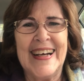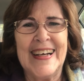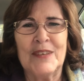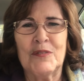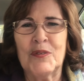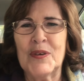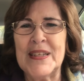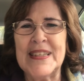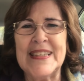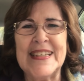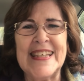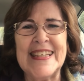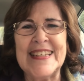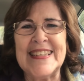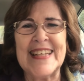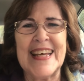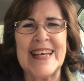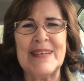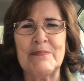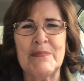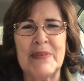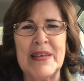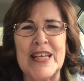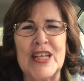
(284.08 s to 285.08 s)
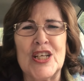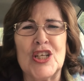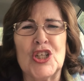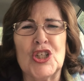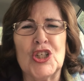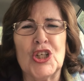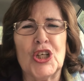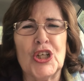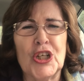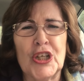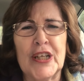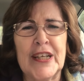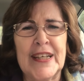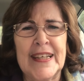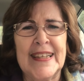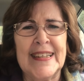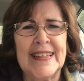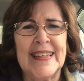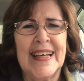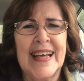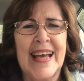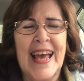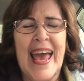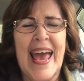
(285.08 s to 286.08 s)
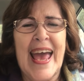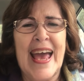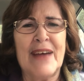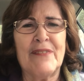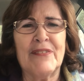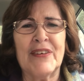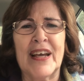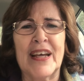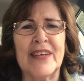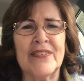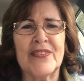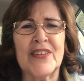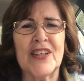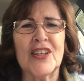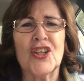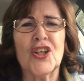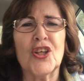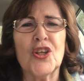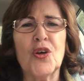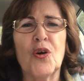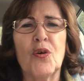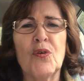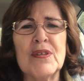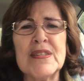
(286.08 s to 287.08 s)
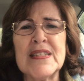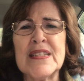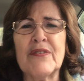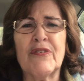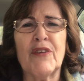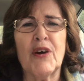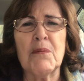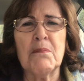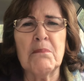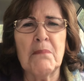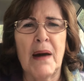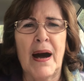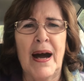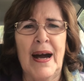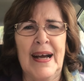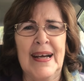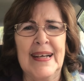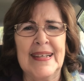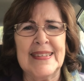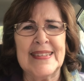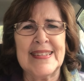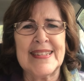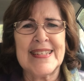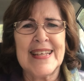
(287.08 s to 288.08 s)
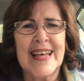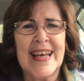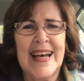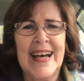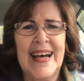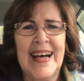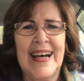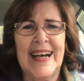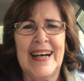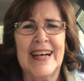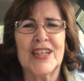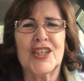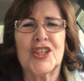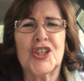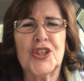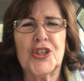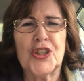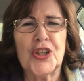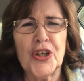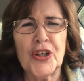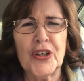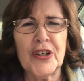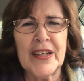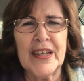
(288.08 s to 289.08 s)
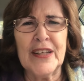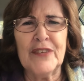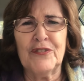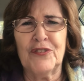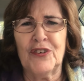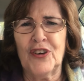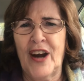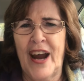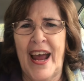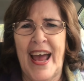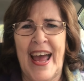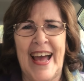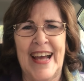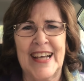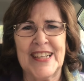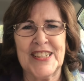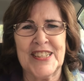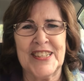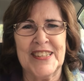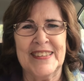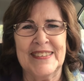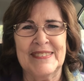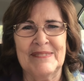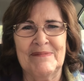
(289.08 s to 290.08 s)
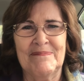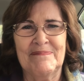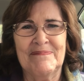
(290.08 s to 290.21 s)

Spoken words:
We need to be girded, having the loins of our minds girded for action.